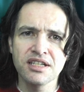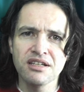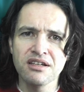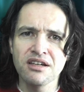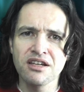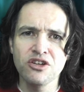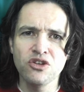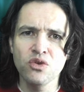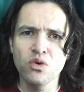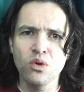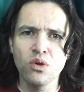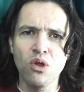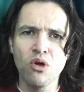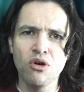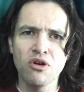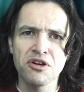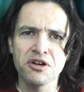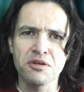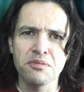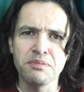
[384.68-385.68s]
can no
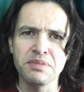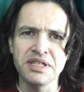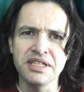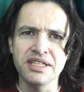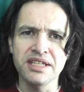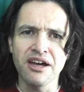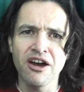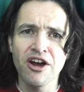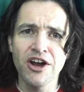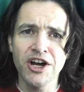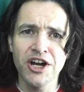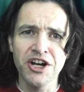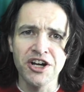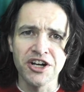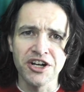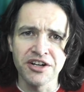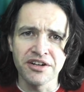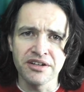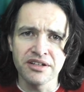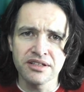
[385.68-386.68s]
longer be
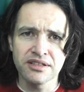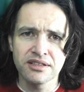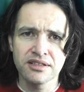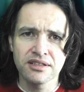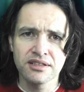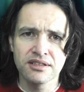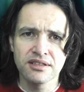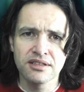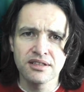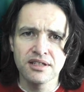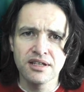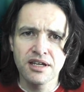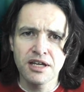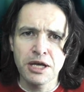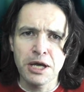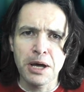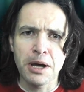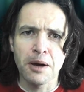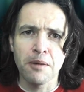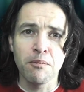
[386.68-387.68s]
heard
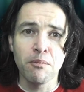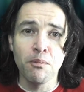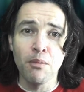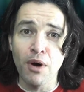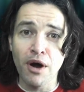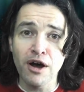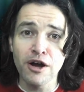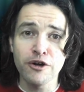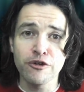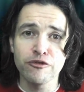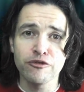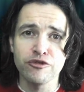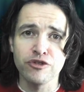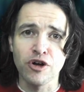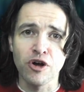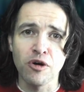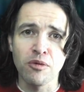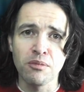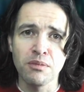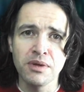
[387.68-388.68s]
apart
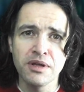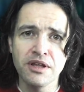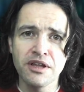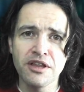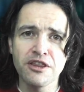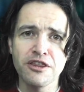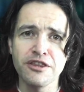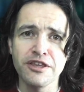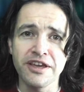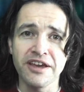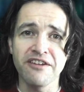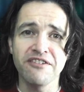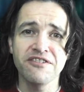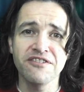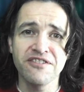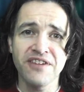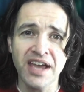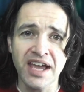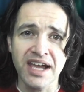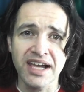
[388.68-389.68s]
from the
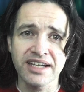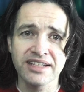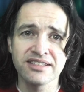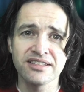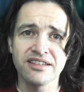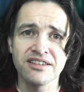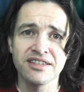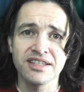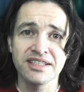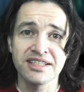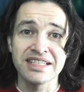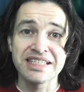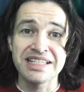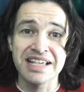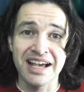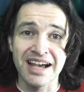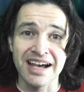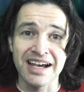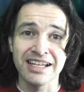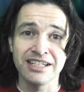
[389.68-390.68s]
effect that it's
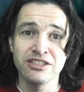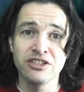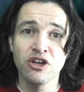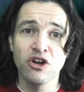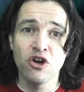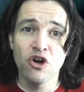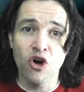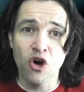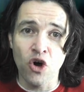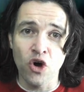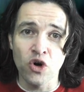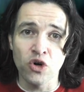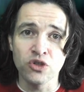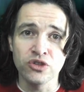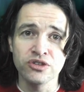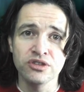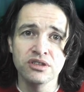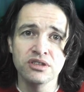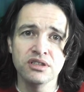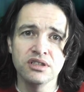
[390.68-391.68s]
had
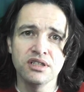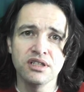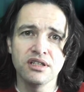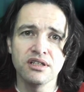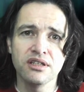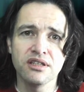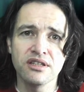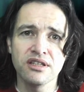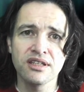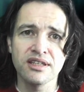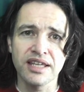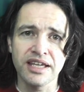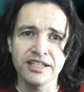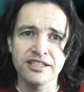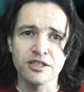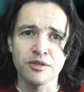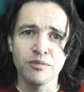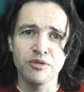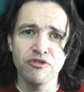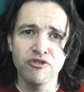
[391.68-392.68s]
on the
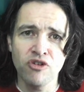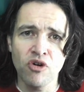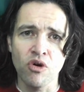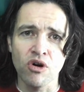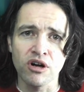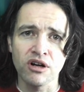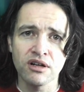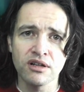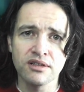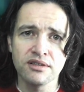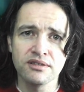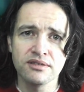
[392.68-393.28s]
letter before.